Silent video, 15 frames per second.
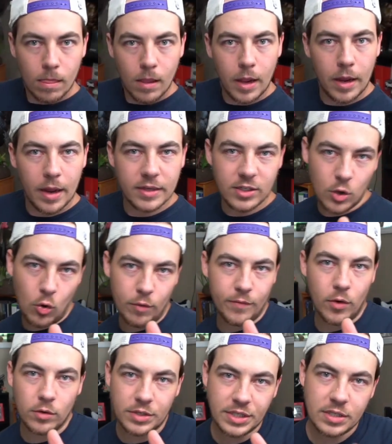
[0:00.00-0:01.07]
Hey, how's it going,
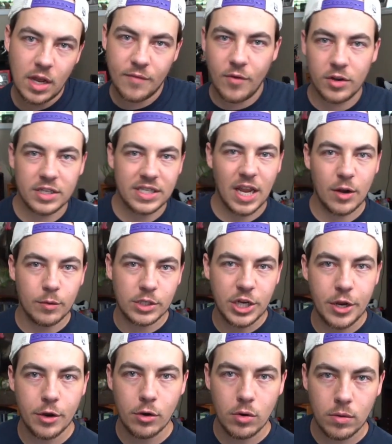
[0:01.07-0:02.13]
folks? I'm onto Sandwich here.